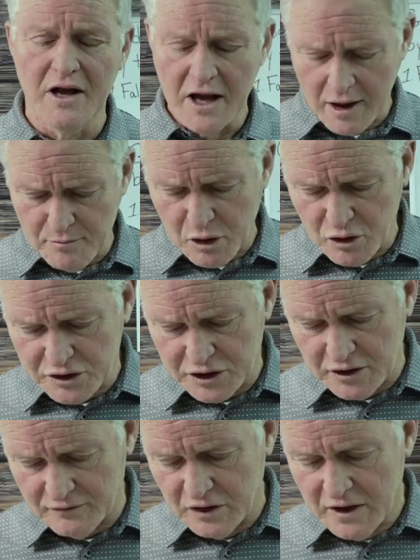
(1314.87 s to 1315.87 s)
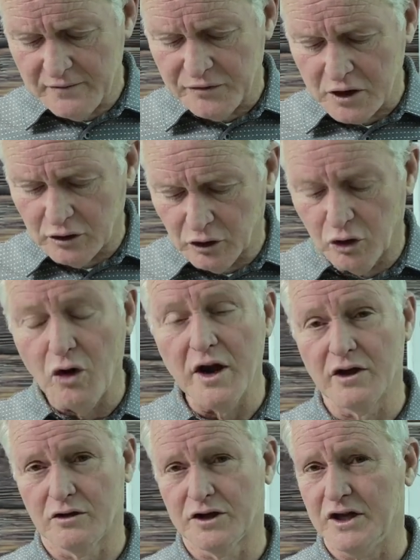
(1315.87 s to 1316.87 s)
a person of
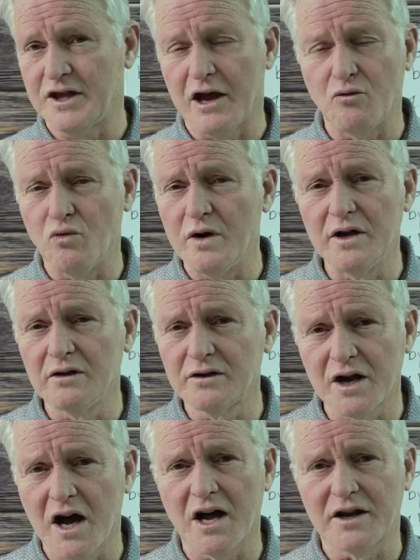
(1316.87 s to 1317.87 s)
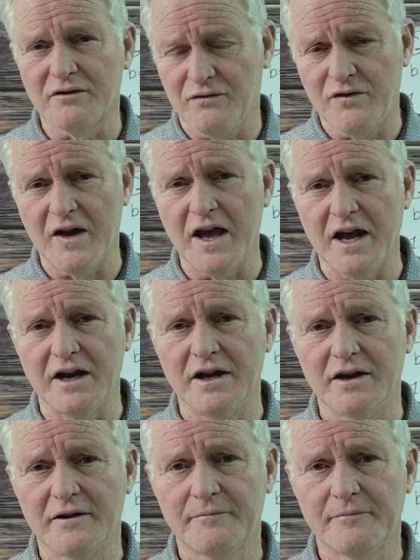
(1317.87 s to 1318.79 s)
loyalty that will not fade?